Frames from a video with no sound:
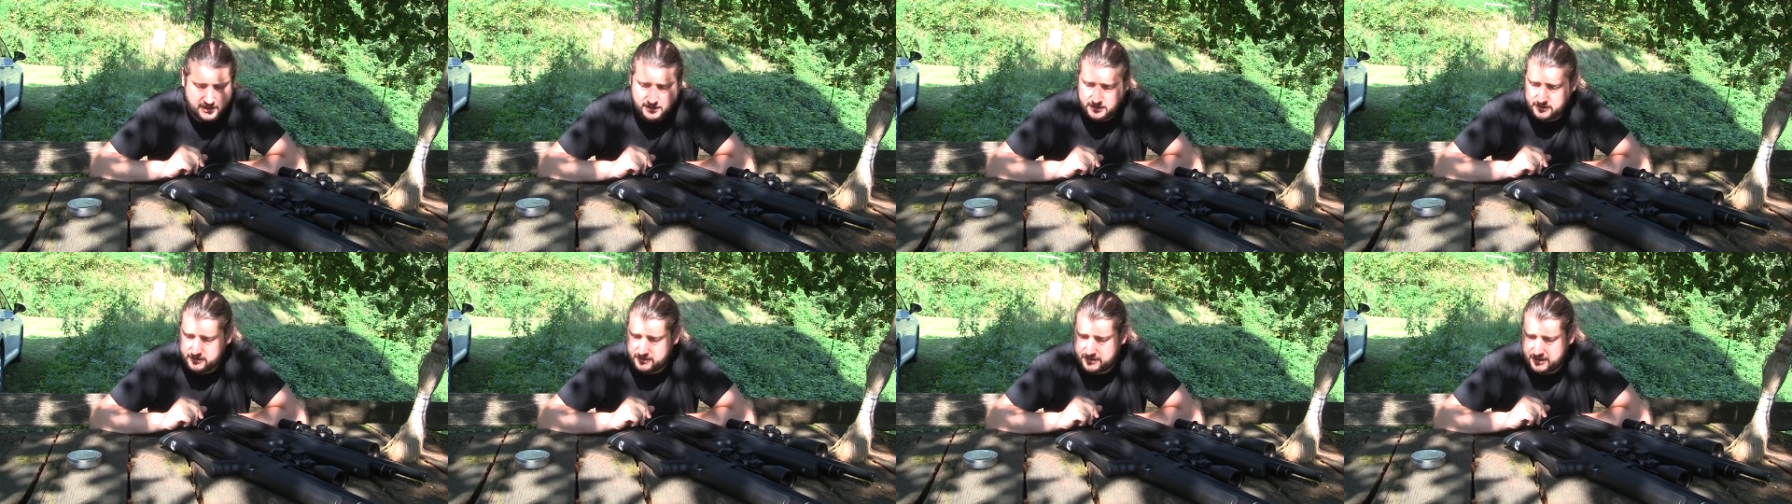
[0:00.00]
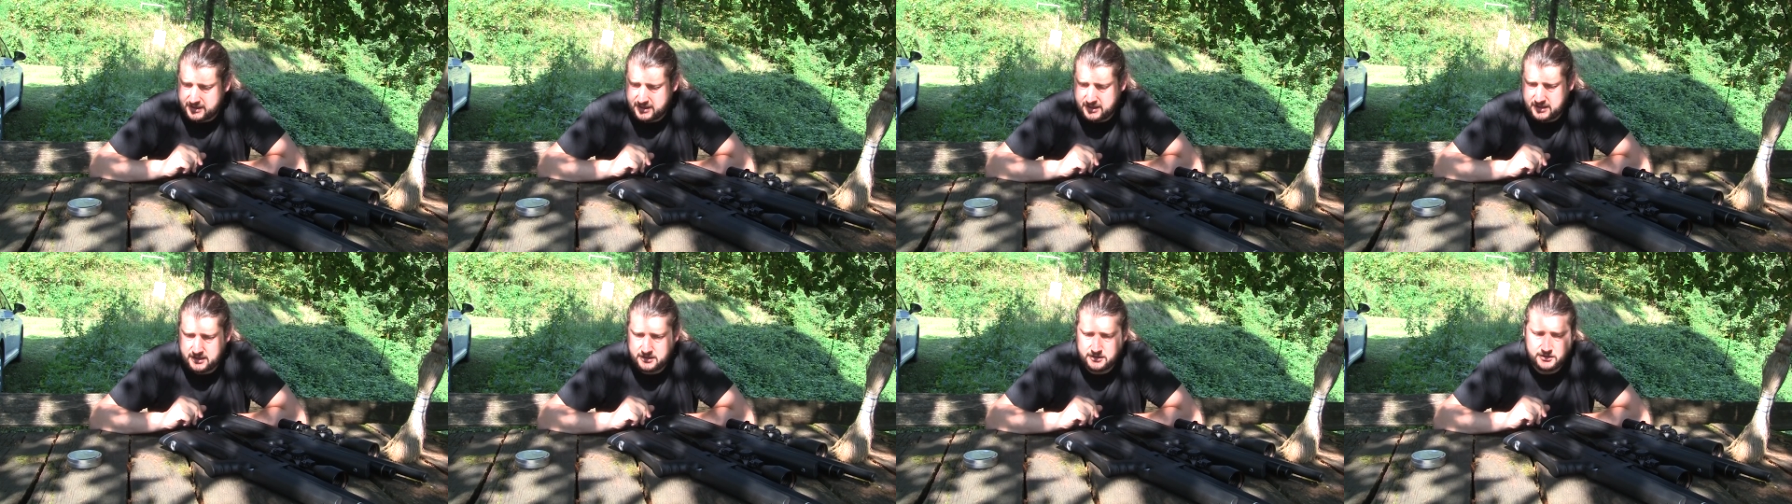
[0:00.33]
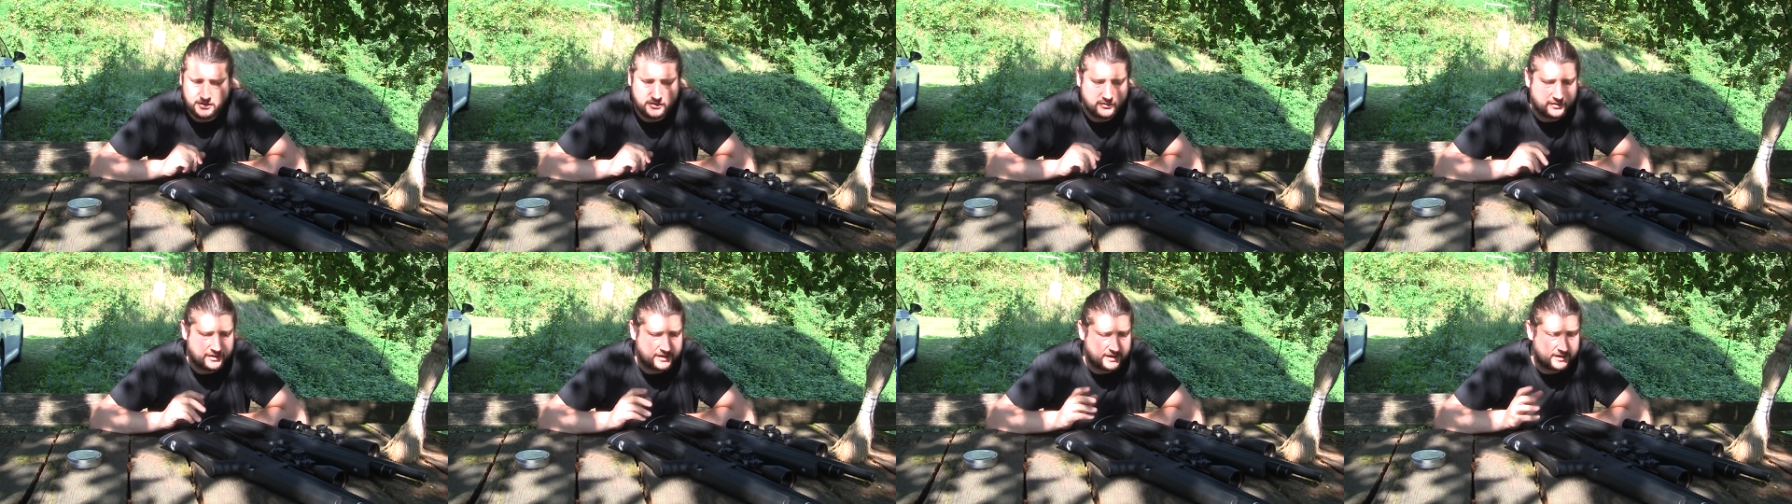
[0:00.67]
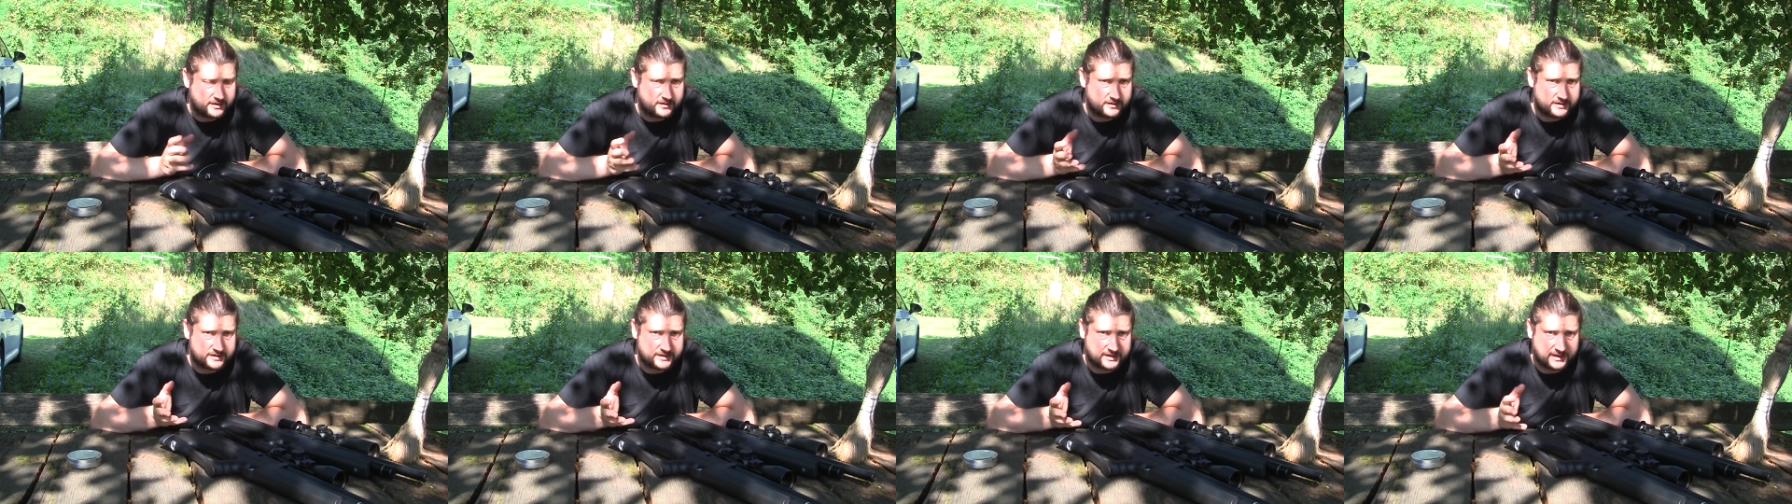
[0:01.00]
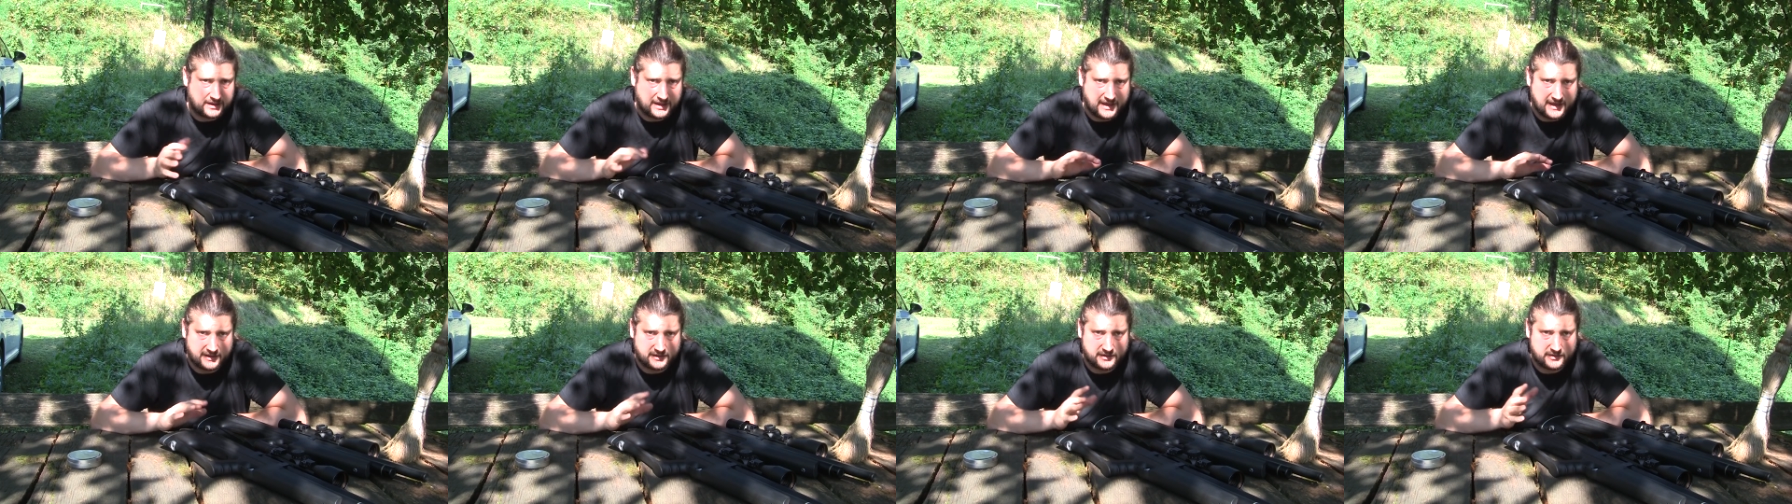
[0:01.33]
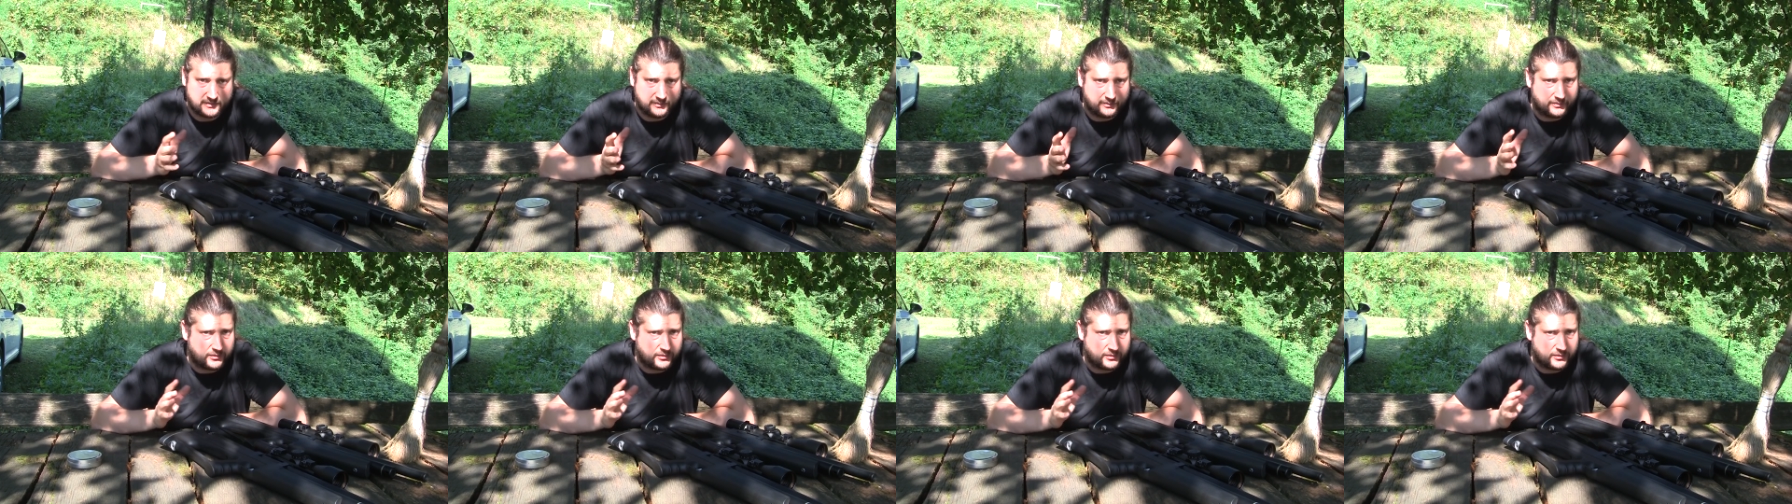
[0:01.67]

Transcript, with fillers: then you can select